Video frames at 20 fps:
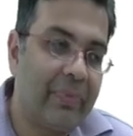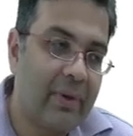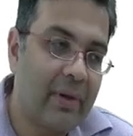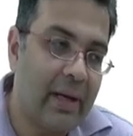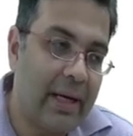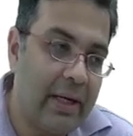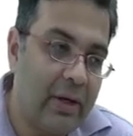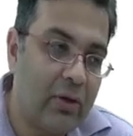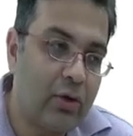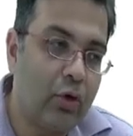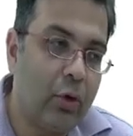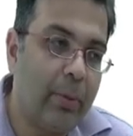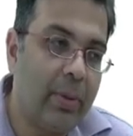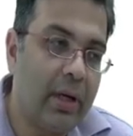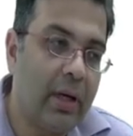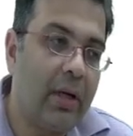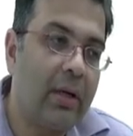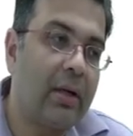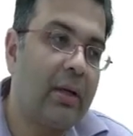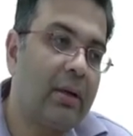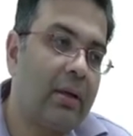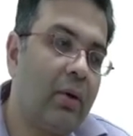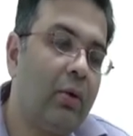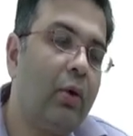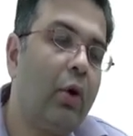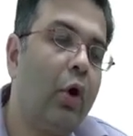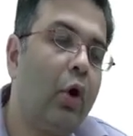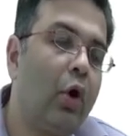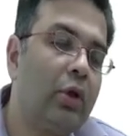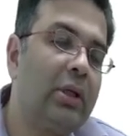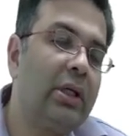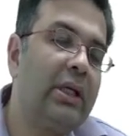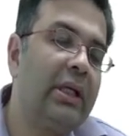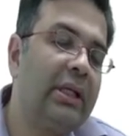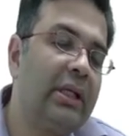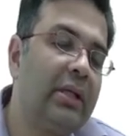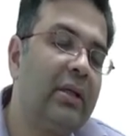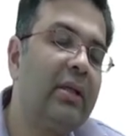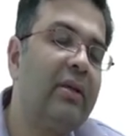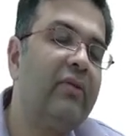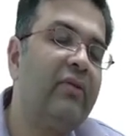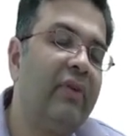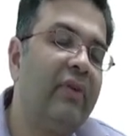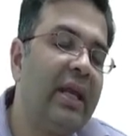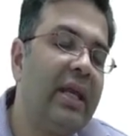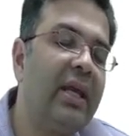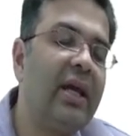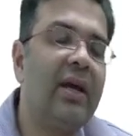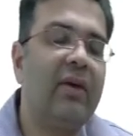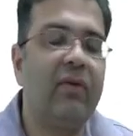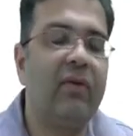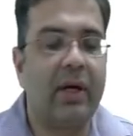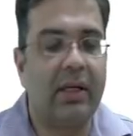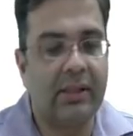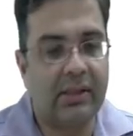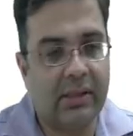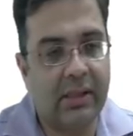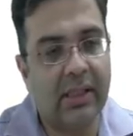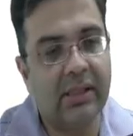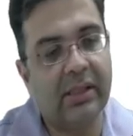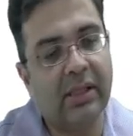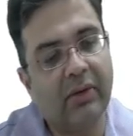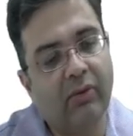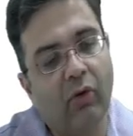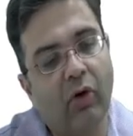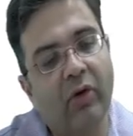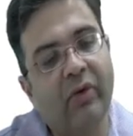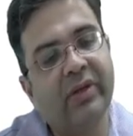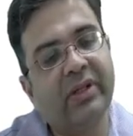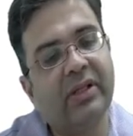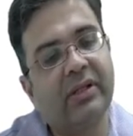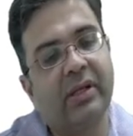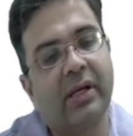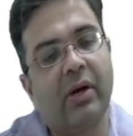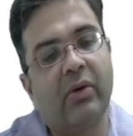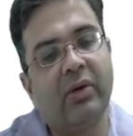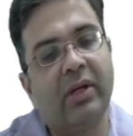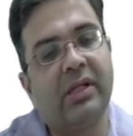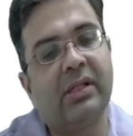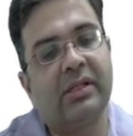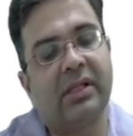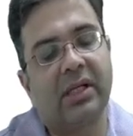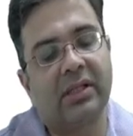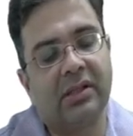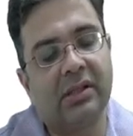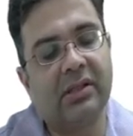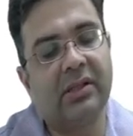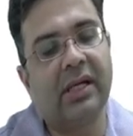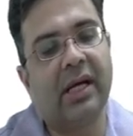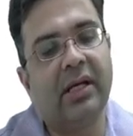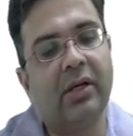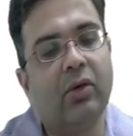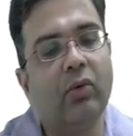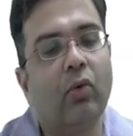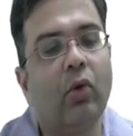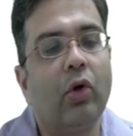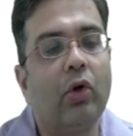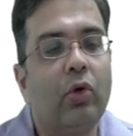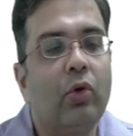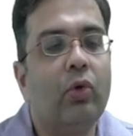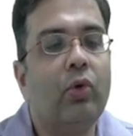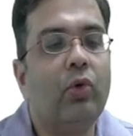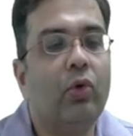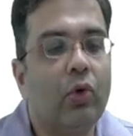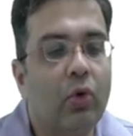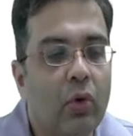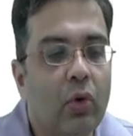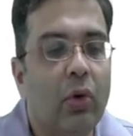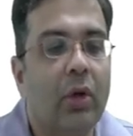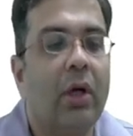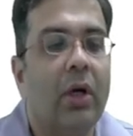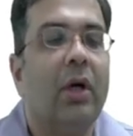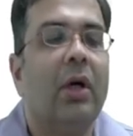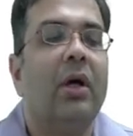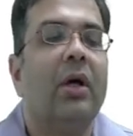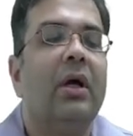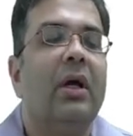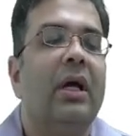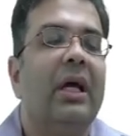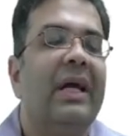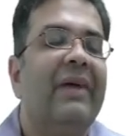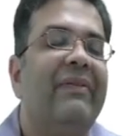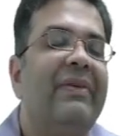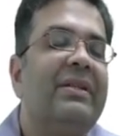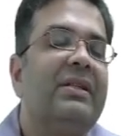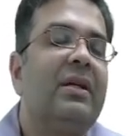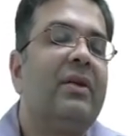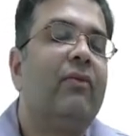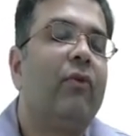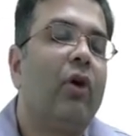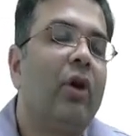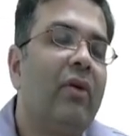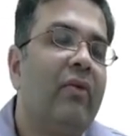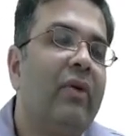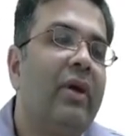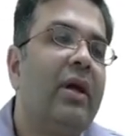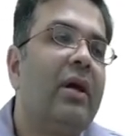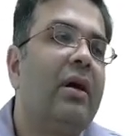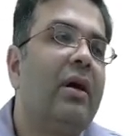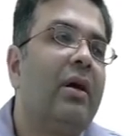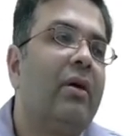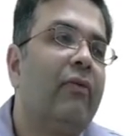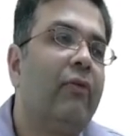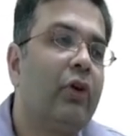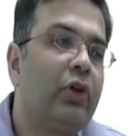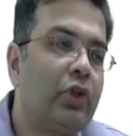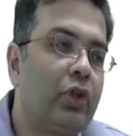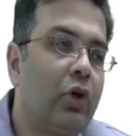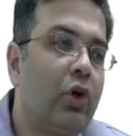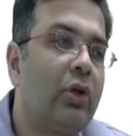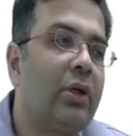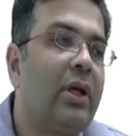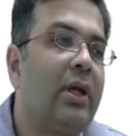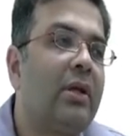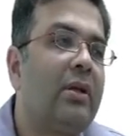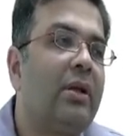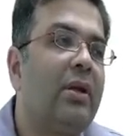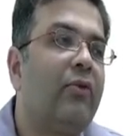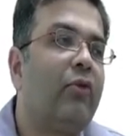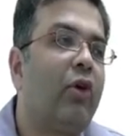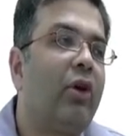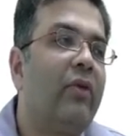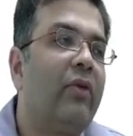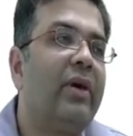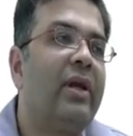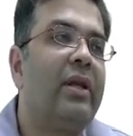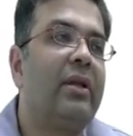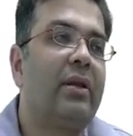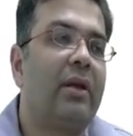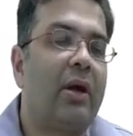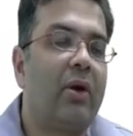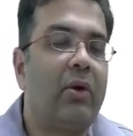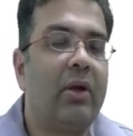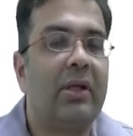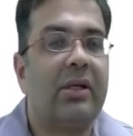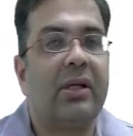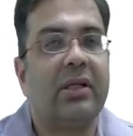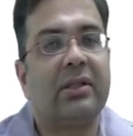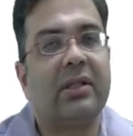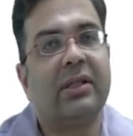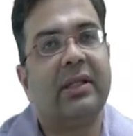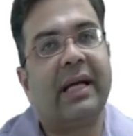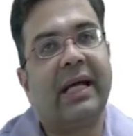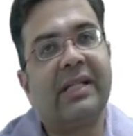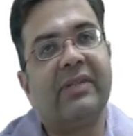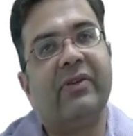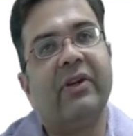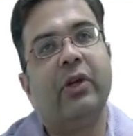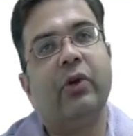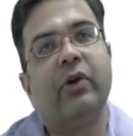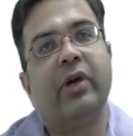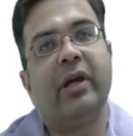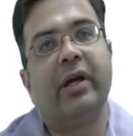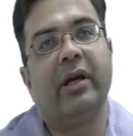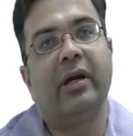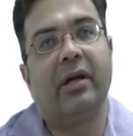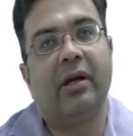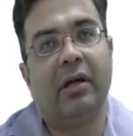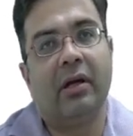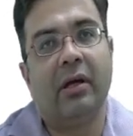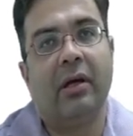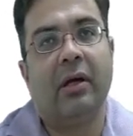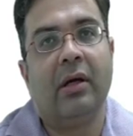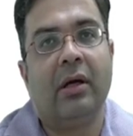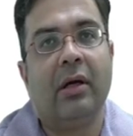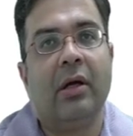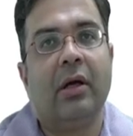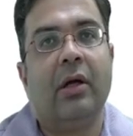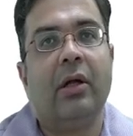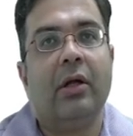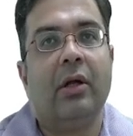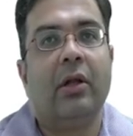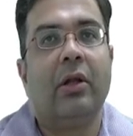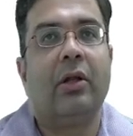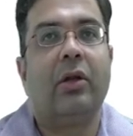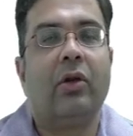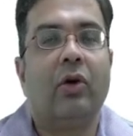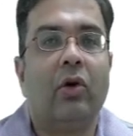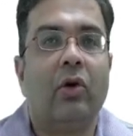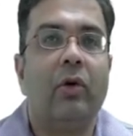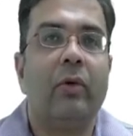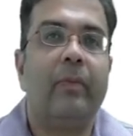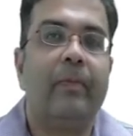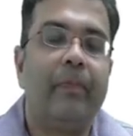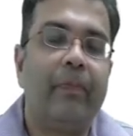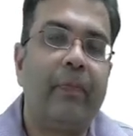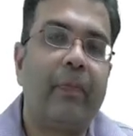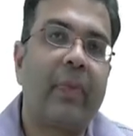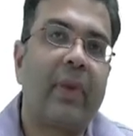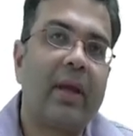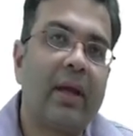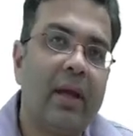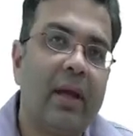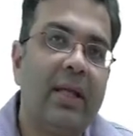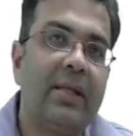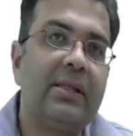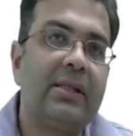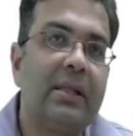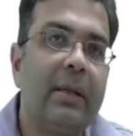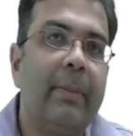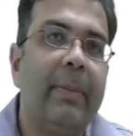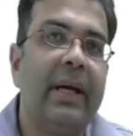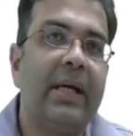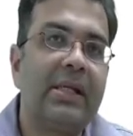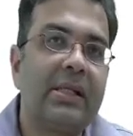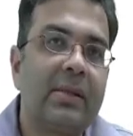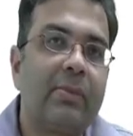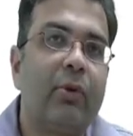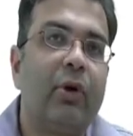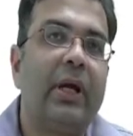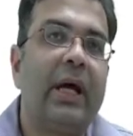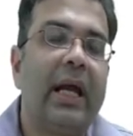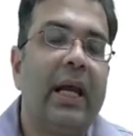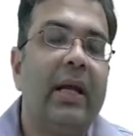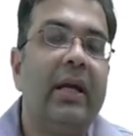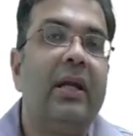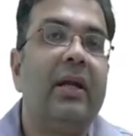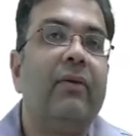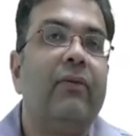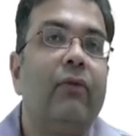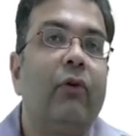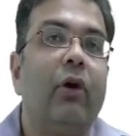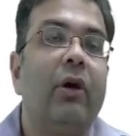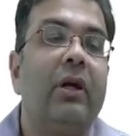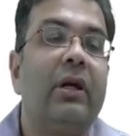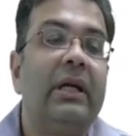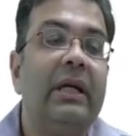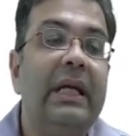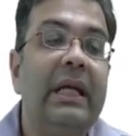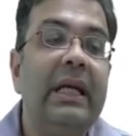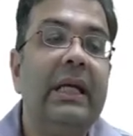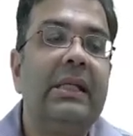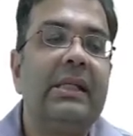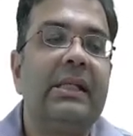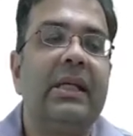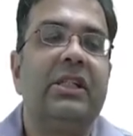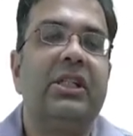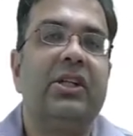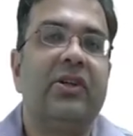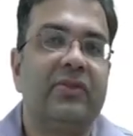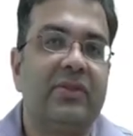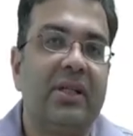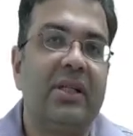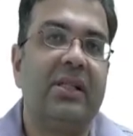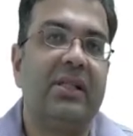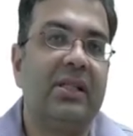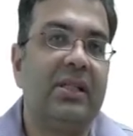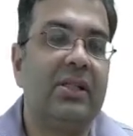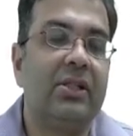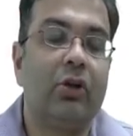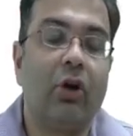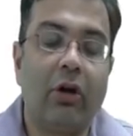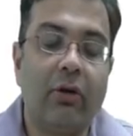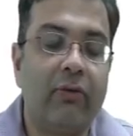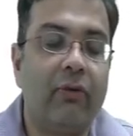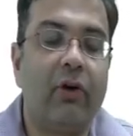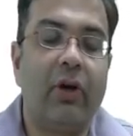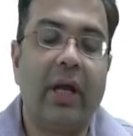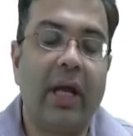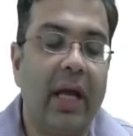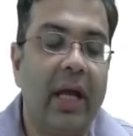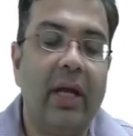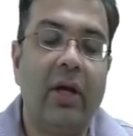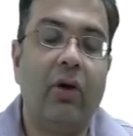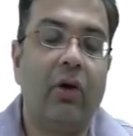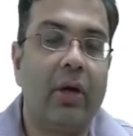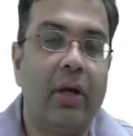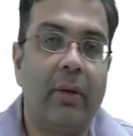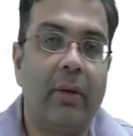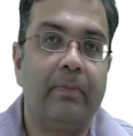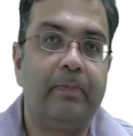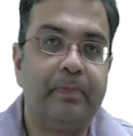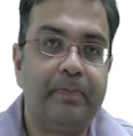Endoscopic ultrasound or the disease is very advanced. It's involving the surrounding structures and you want to know if it's involving for sure that it's involving any surrounding structure. That's when you get it done. So it's the best modality for T staging of the disease, not for N or M.